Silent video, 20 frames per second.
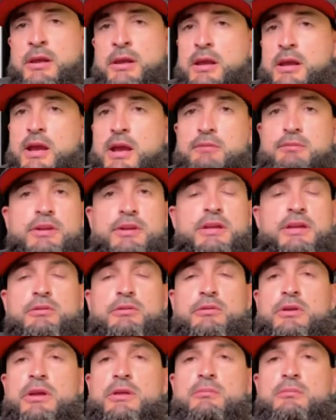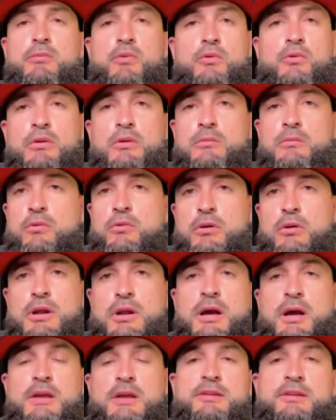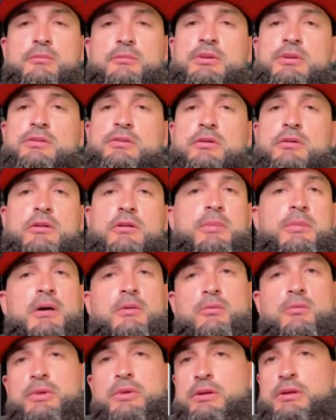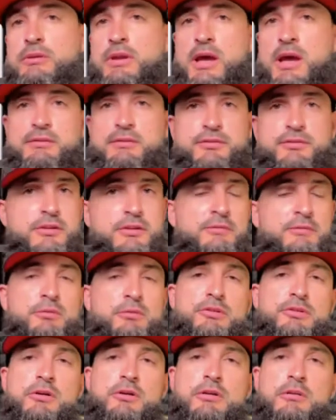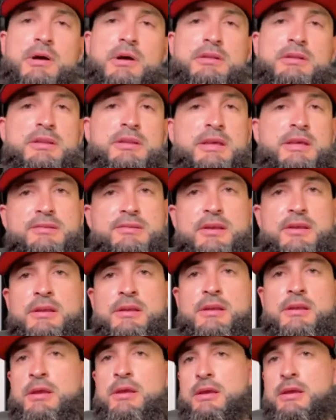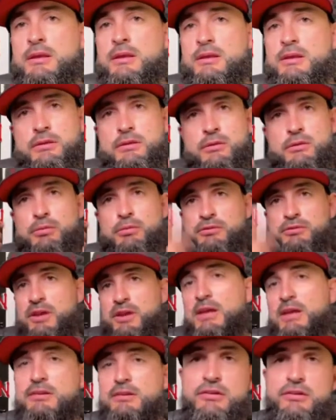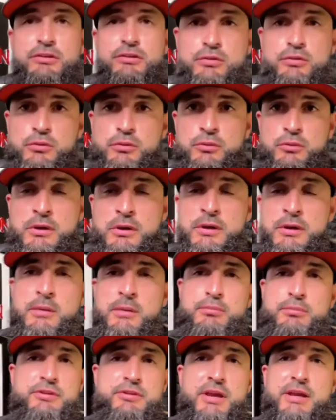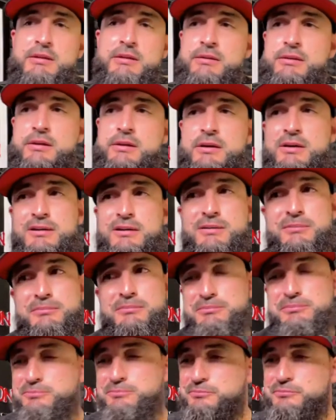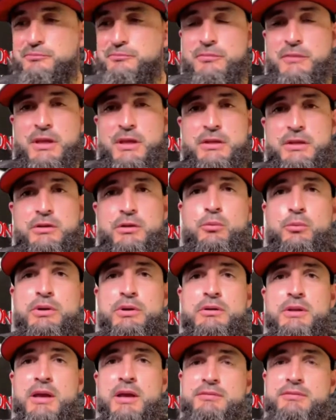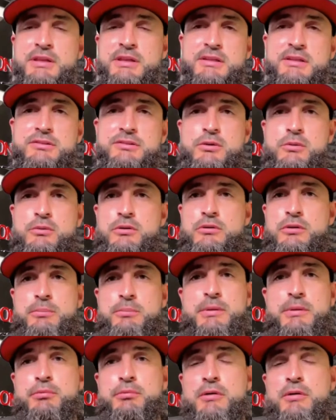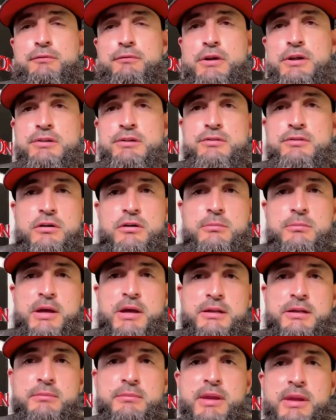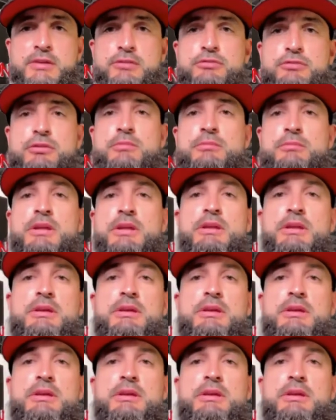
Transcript: Every day you're going to get more and more content. We're talking about real life stuff. We're talking about things that, you know, pertain to you, pertain to, you know, real life things that's going on that people are afraid to talk about in the mainstream media.